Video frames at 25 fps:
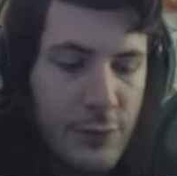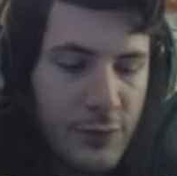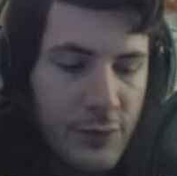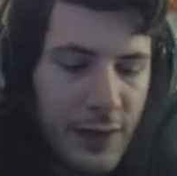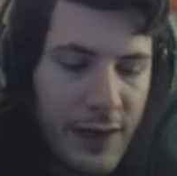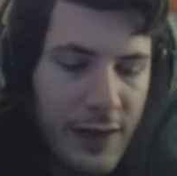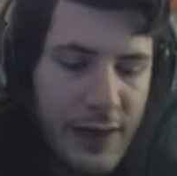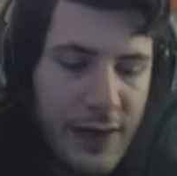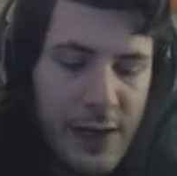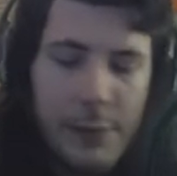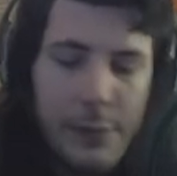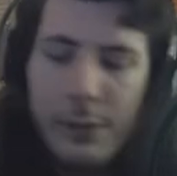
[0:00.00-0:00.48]

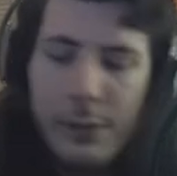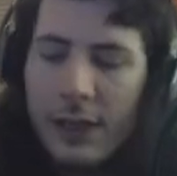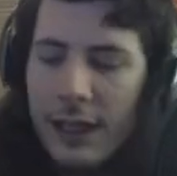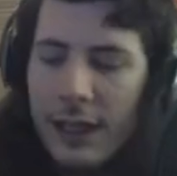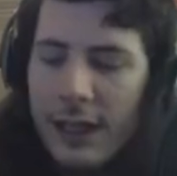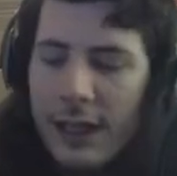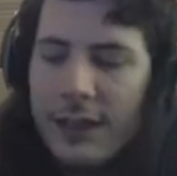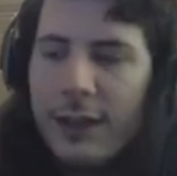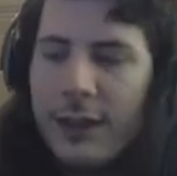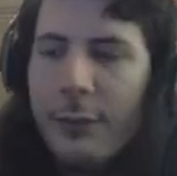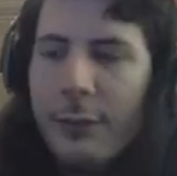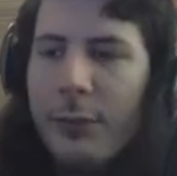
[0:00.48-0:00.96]
try to
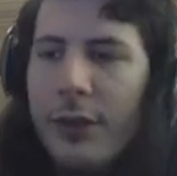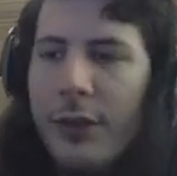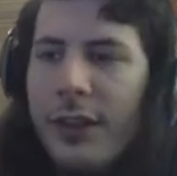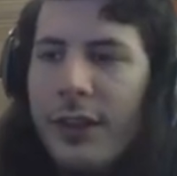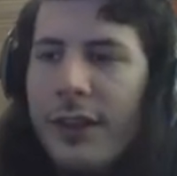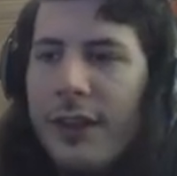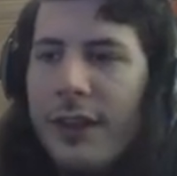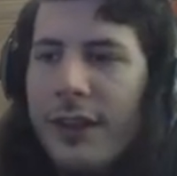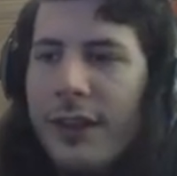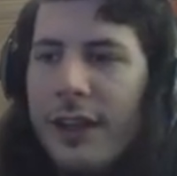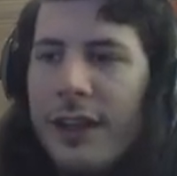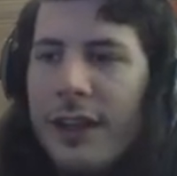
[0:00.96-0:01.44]
emulate them with
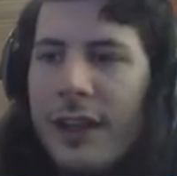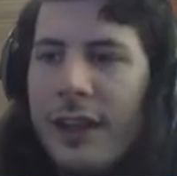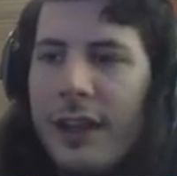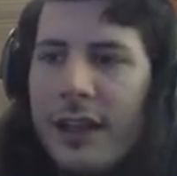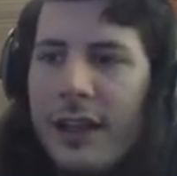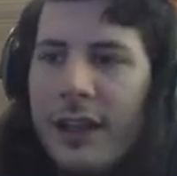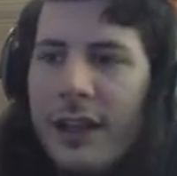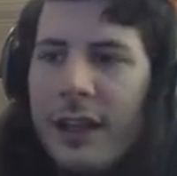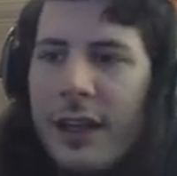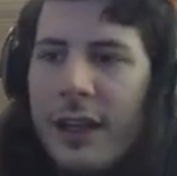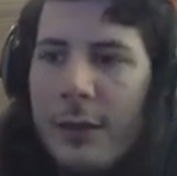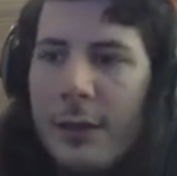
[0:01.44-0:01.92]
a
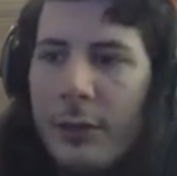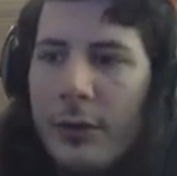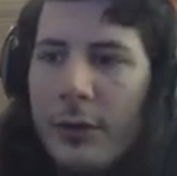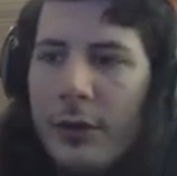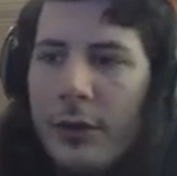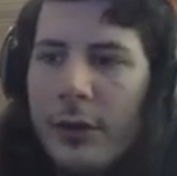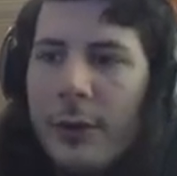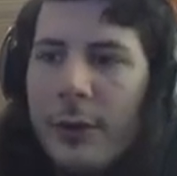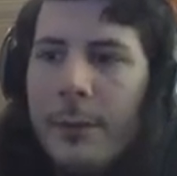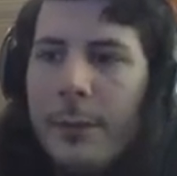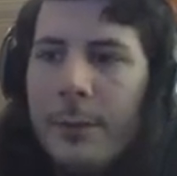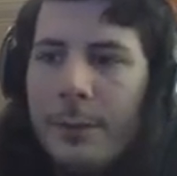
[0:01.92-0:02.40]

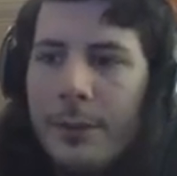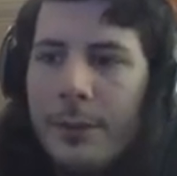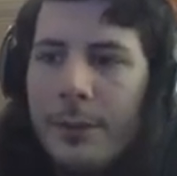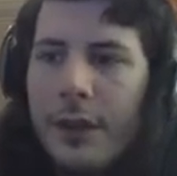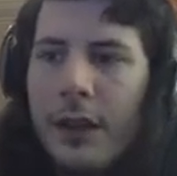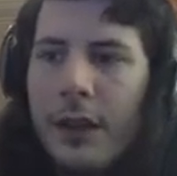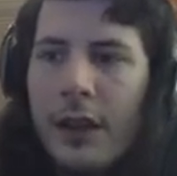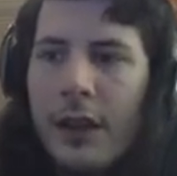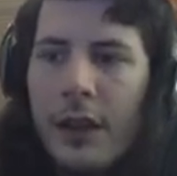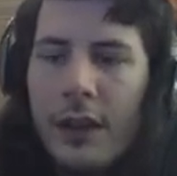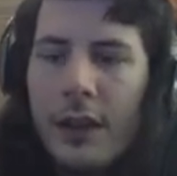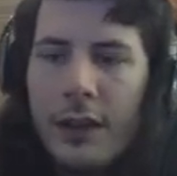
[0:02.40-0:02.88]
keyboard.
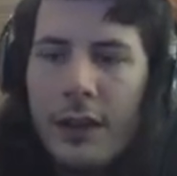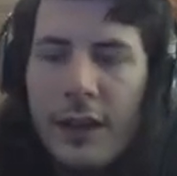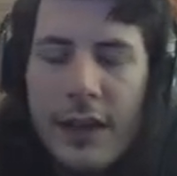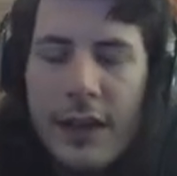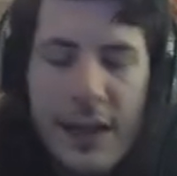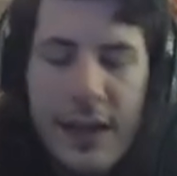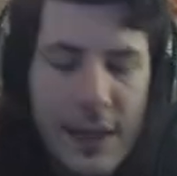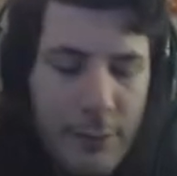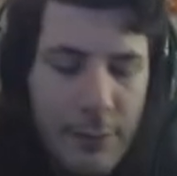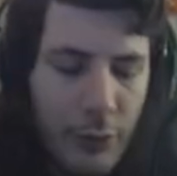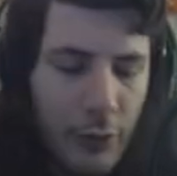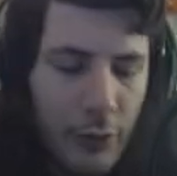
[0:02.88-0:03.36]
The
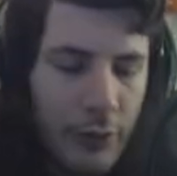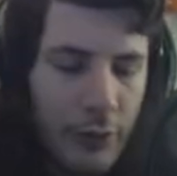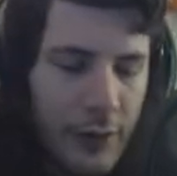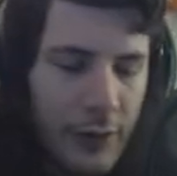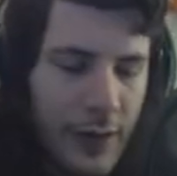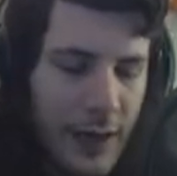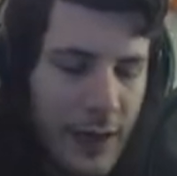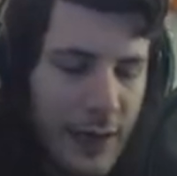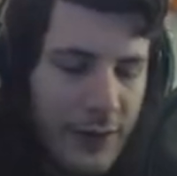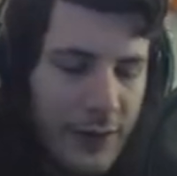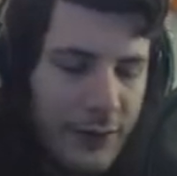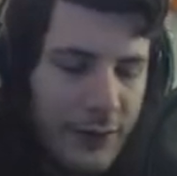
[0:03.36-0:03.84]
keyboard
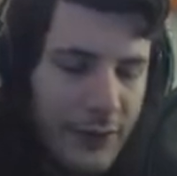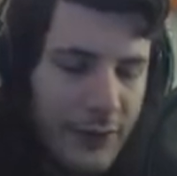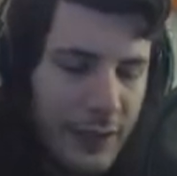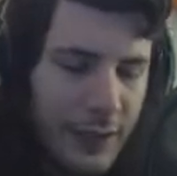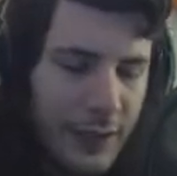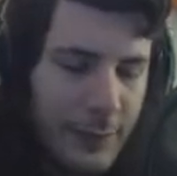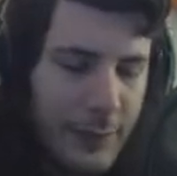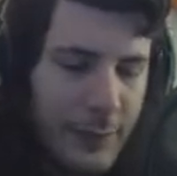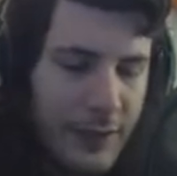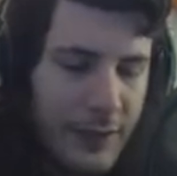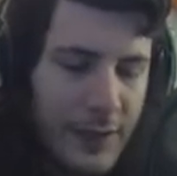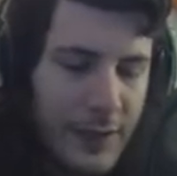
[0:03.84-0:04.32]
has the
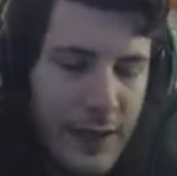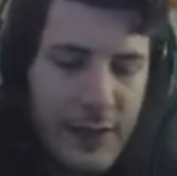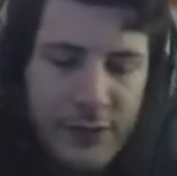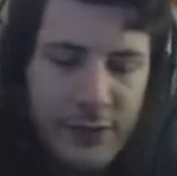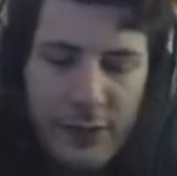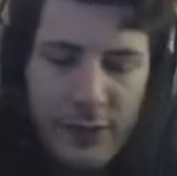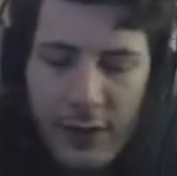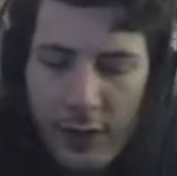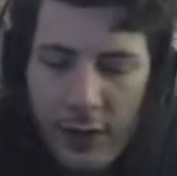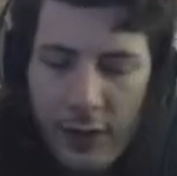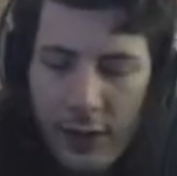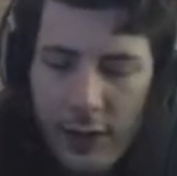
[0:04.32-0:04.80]

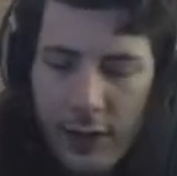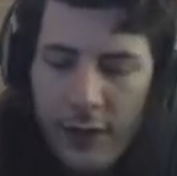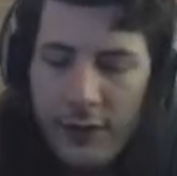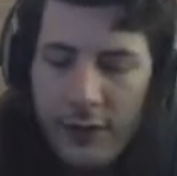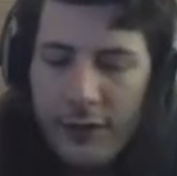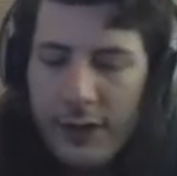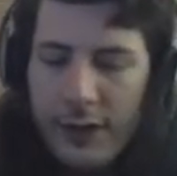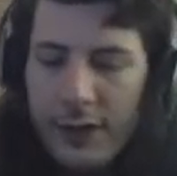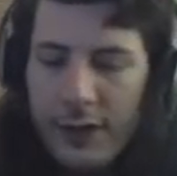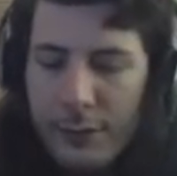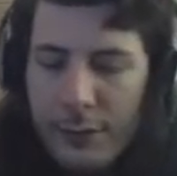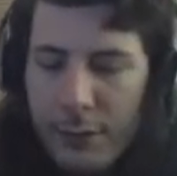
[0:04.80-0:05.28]
limitation
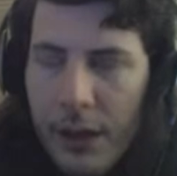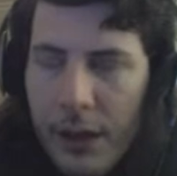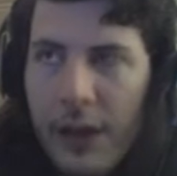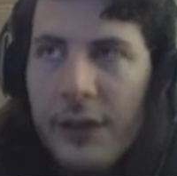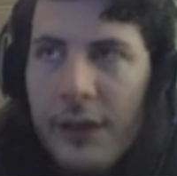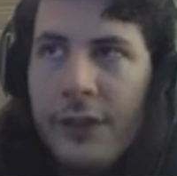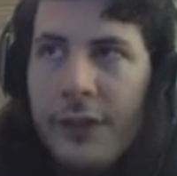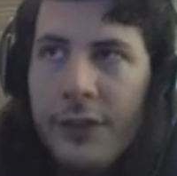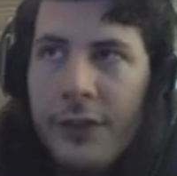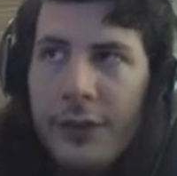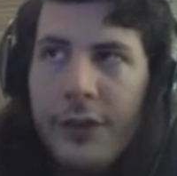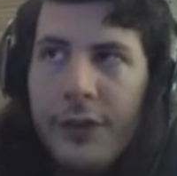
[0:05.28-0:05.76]
of these
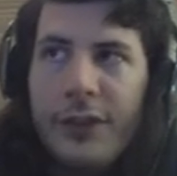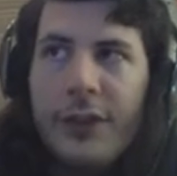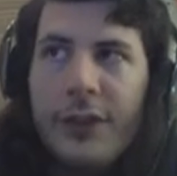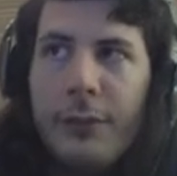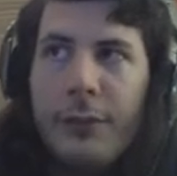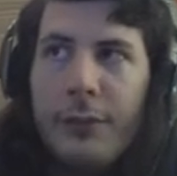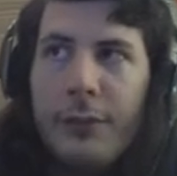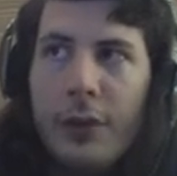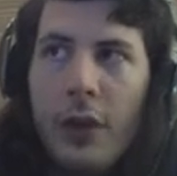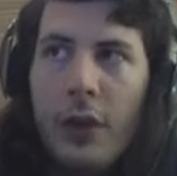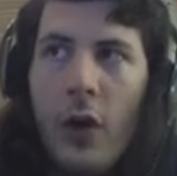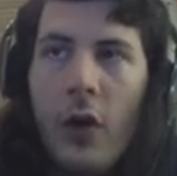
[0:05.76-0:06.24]
buttons are
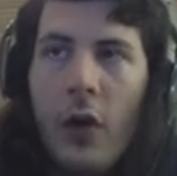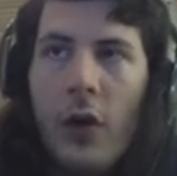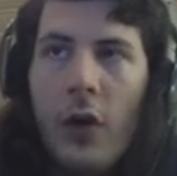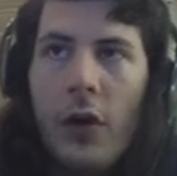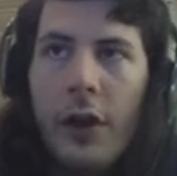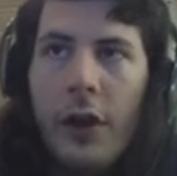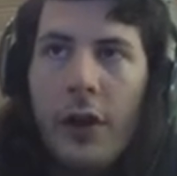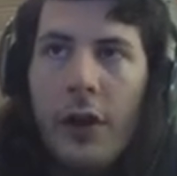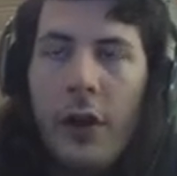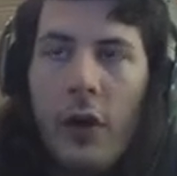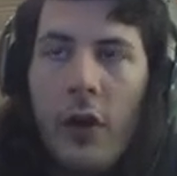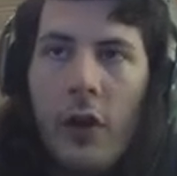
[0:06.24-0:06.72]
simple
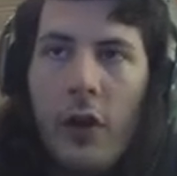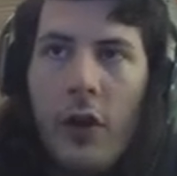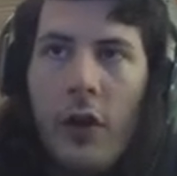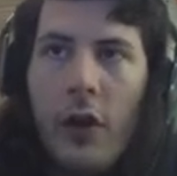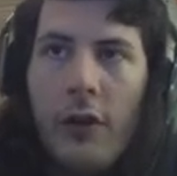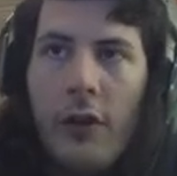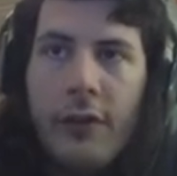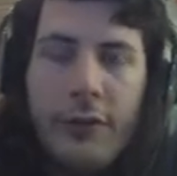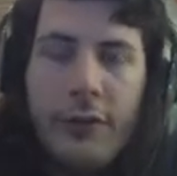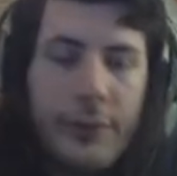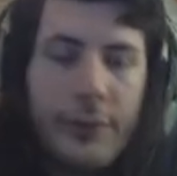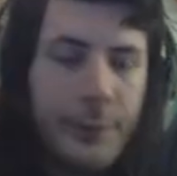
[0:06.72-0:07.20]

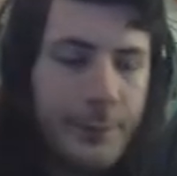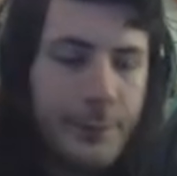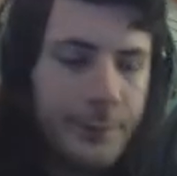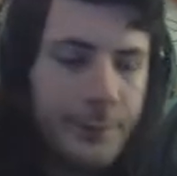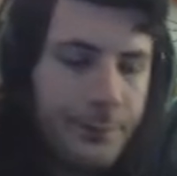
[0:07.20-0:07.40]
on-off.